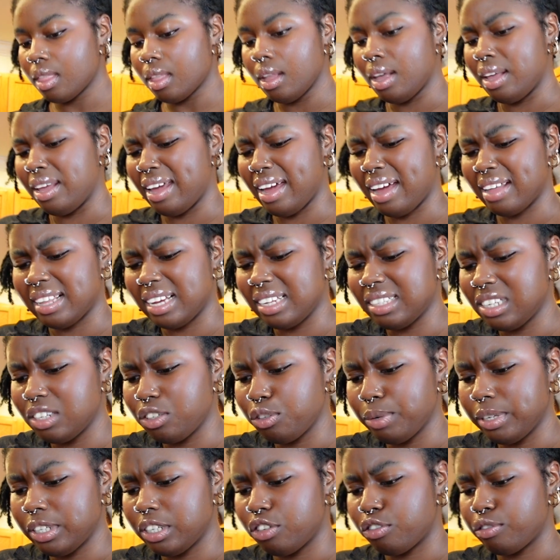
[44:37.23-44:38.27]
yeah, that
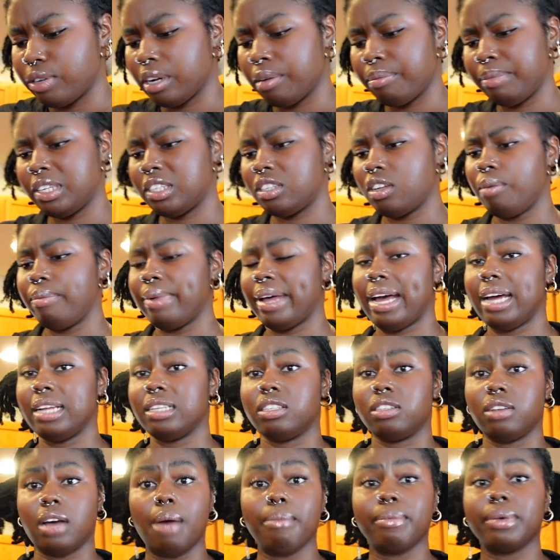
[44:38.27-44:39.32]
situation triggered me so bad,
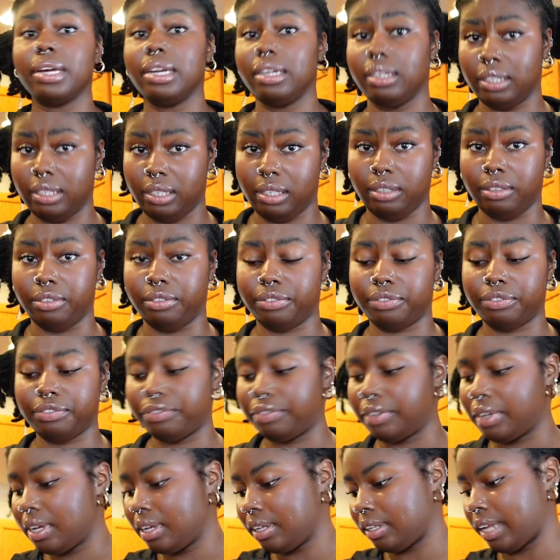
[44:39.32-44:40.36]
so I'm gonna
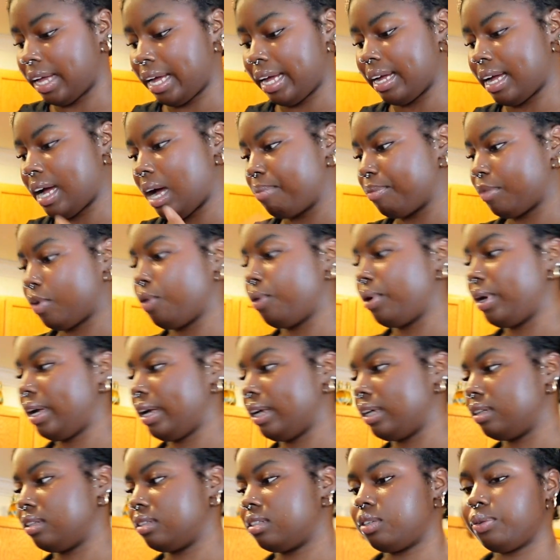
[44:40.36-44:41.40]
leave. Like, I'm
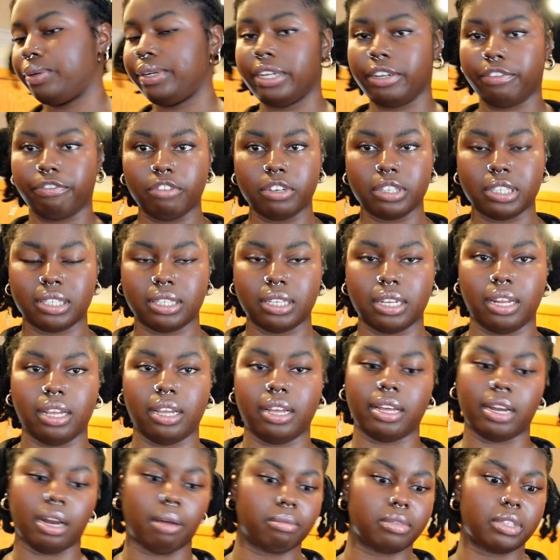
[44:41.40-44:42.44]
going to a different
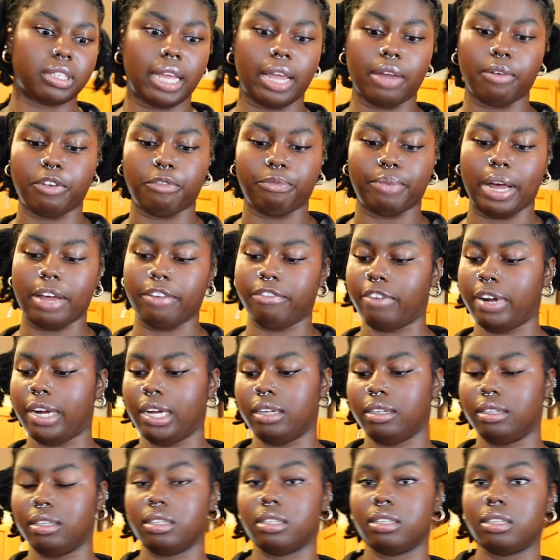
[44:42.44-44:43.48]
city and I'm staying with my
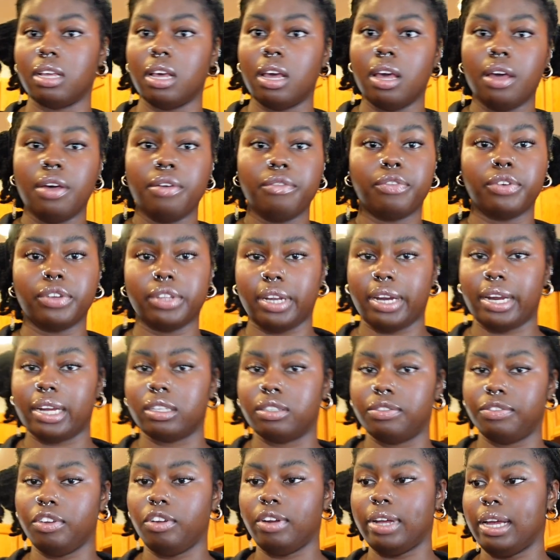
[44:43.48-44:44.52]
friends for the
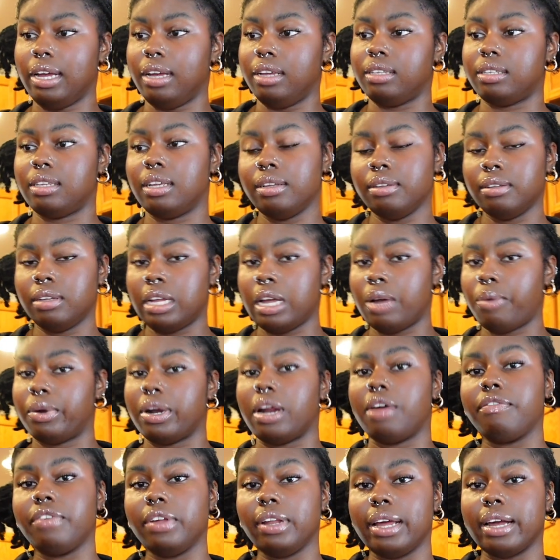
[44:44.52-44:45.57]
next few days. And when
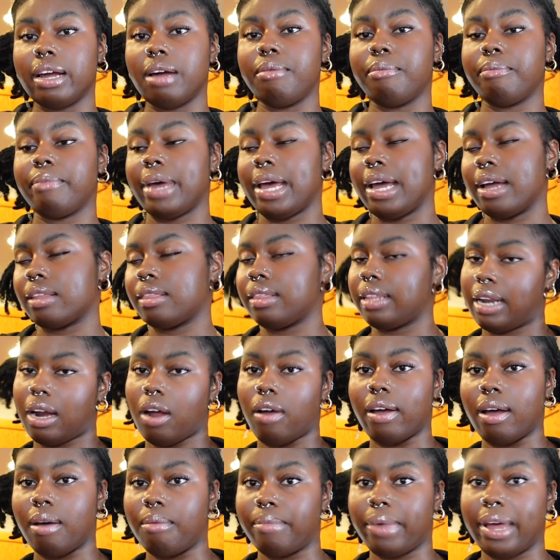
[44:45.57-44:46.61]
I feel like coming back, then
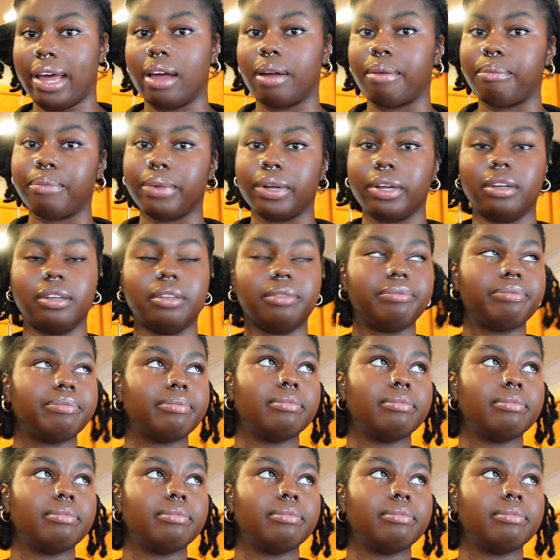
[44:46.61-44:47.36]
I'll come back. But